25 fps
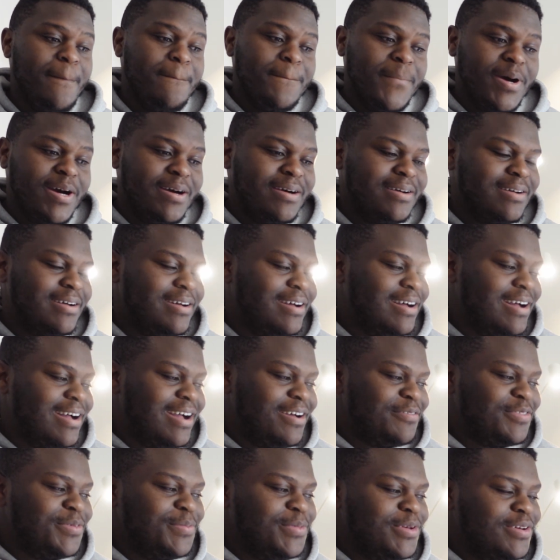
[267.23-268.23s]
But I
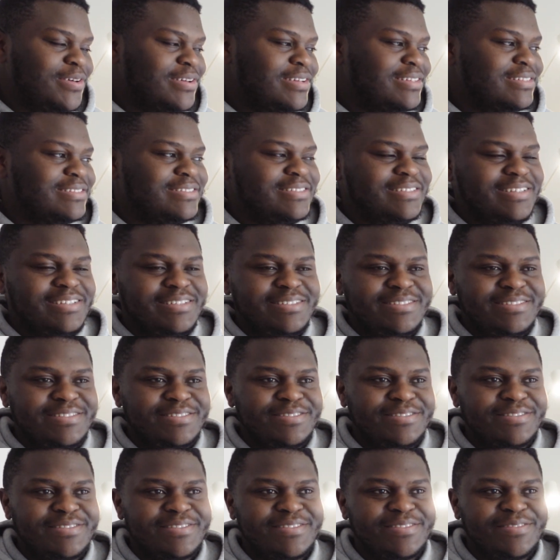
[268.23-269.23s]
have to be honest,
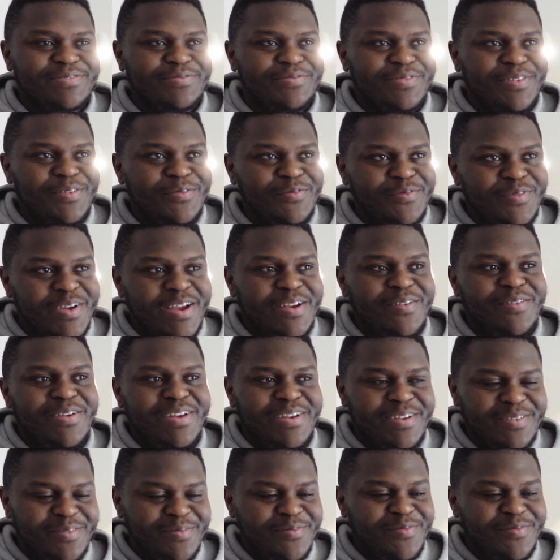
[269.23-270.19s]
it's a very,